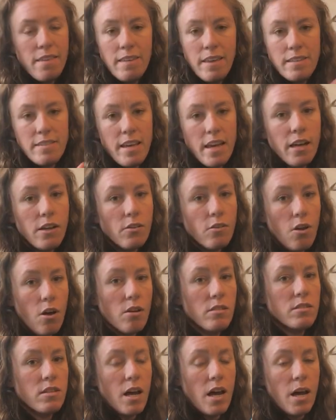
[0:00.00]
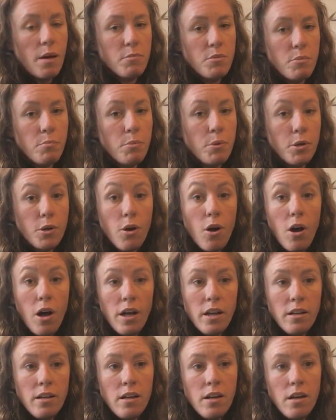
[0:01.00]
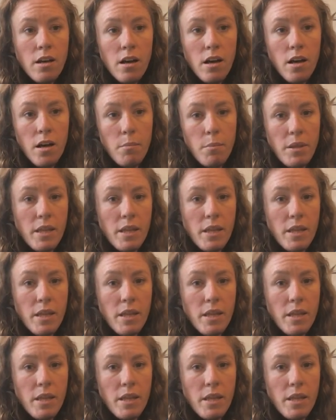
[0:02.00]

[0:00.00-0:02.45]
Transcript: they take a long time to put on um,